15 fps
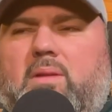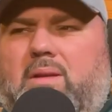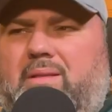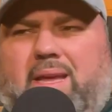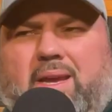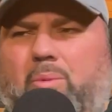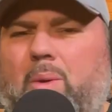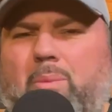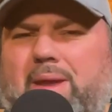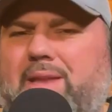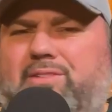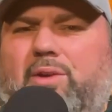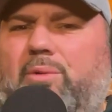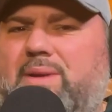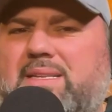Like, what we
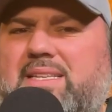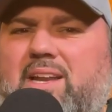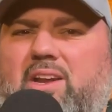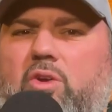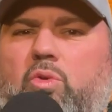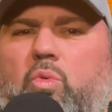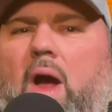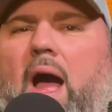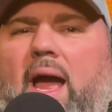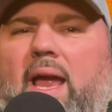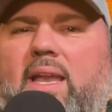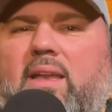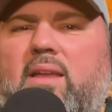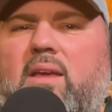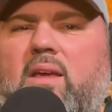do isn't a
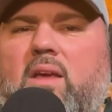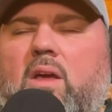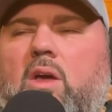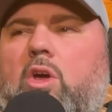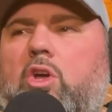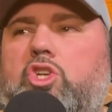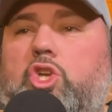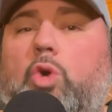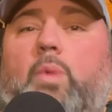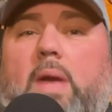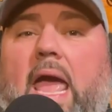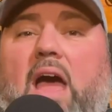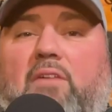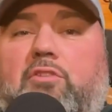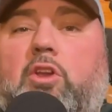grind. Do we
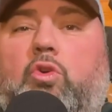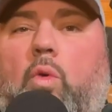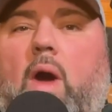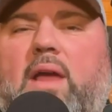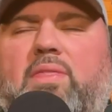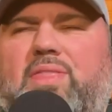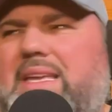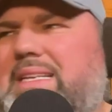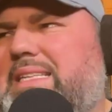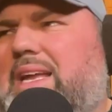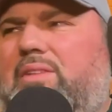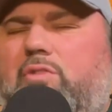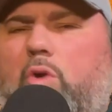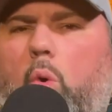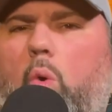have to grind things out?
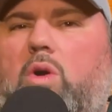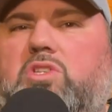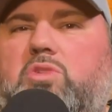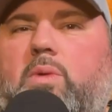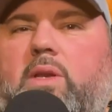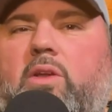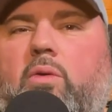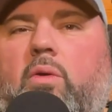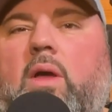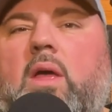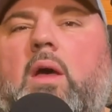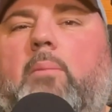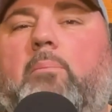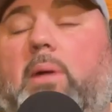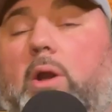Of course we do.
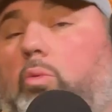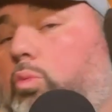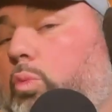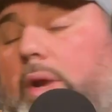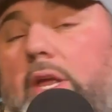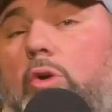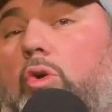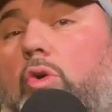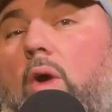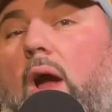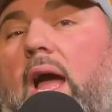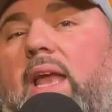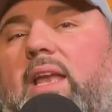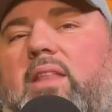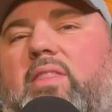But a real
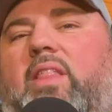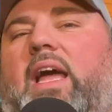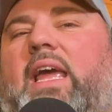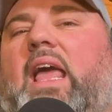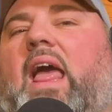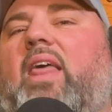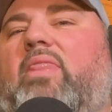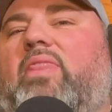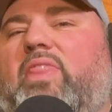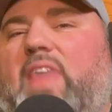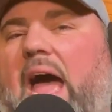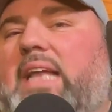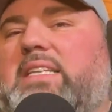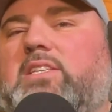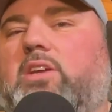grind, like,
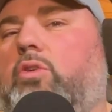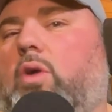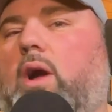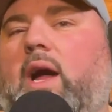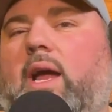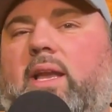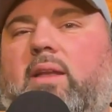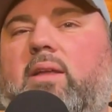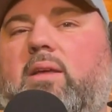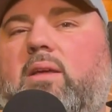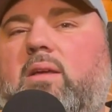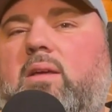that's a grind.